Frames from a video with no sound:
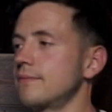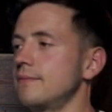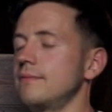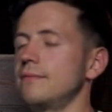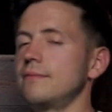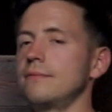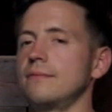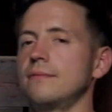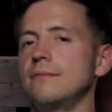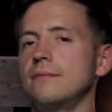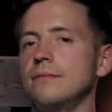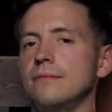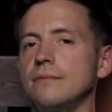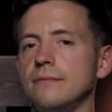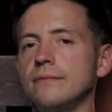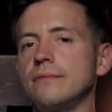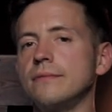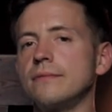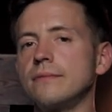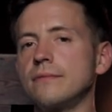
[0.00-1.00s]

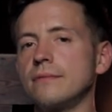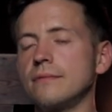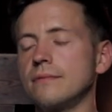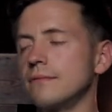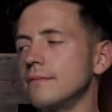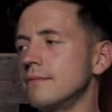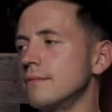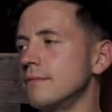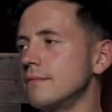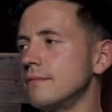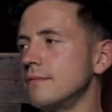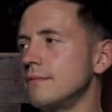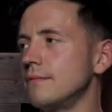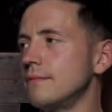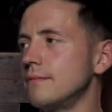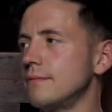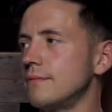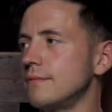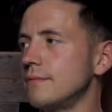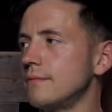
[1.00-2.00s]

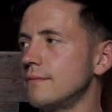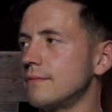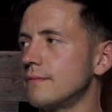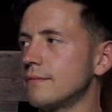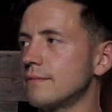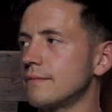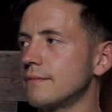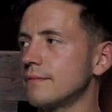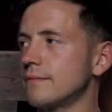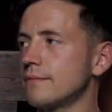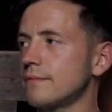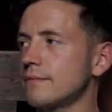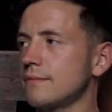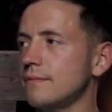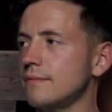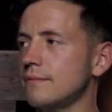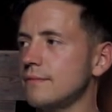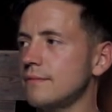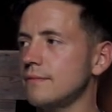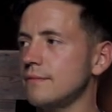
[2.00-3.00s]

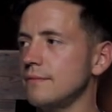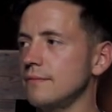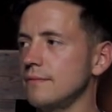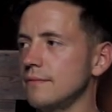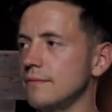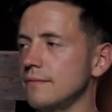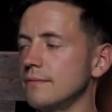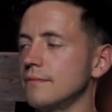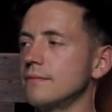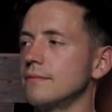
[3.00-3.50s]
(silent)